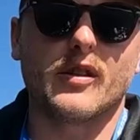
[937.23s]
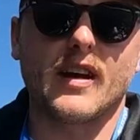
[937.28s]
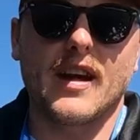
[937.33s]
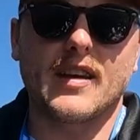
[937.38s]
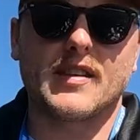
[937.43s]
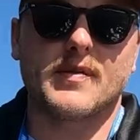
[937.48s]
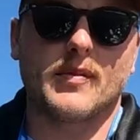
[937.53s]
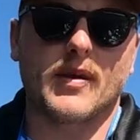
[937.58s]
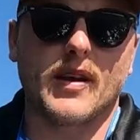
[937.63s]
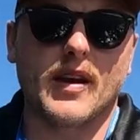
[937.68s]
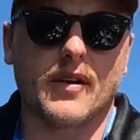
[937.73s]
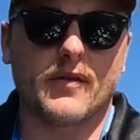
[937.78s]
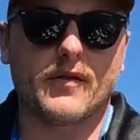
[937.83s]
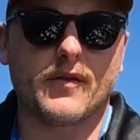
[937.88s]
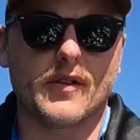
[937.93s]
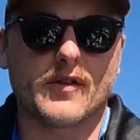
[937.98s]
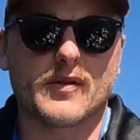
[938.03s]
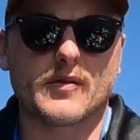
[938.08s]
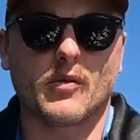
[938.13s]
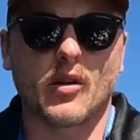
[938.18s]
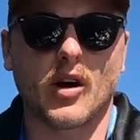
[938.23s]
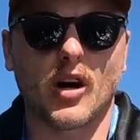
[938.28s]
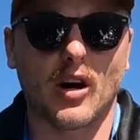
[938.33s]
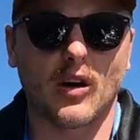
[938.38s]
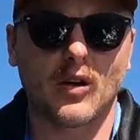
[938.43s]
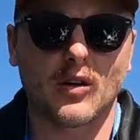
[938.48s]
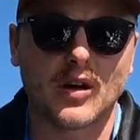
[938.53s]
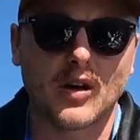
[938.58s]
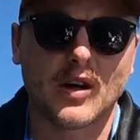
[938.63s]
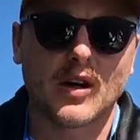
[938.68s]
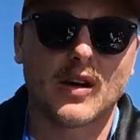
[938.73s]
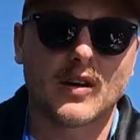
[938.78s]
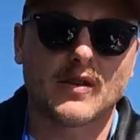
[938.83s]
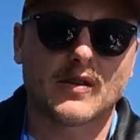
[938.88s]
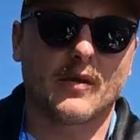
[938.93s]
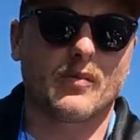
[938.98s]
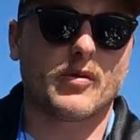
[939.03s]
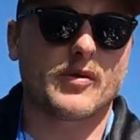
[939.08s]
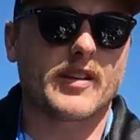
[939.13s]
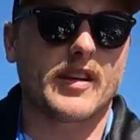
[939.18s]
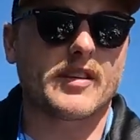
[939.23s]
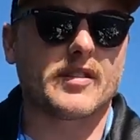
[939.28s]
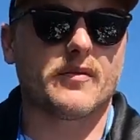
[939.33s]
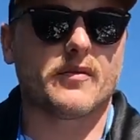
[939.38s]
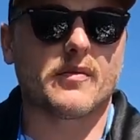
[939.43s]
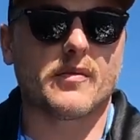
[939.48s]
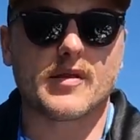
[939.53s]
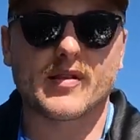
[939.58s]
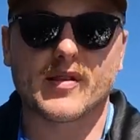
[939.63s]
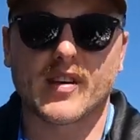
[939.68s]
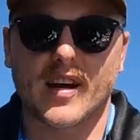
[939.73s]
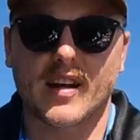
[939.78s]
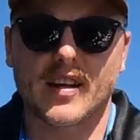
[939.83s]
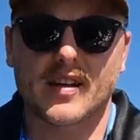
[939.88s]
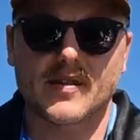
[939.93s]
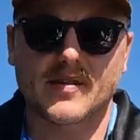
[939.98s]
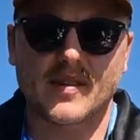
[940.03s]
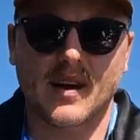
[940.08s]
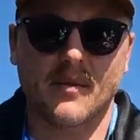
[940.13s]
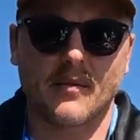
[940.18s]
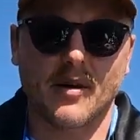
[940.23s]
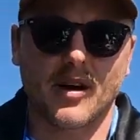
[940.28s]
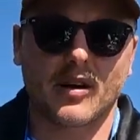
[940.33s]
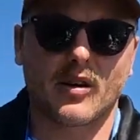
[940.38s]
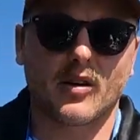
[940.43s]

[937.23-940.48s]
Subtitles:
SPF as well, so protect you from the sun in summer.